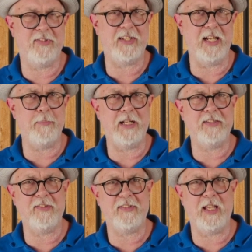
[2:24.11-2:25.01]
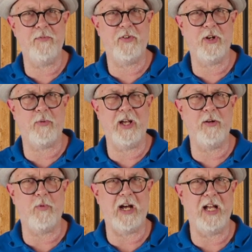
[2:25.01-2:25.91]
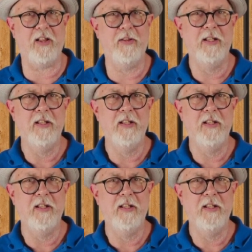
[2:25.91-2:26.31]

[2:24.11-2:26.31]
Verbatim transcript: stayed about the same for quite a while,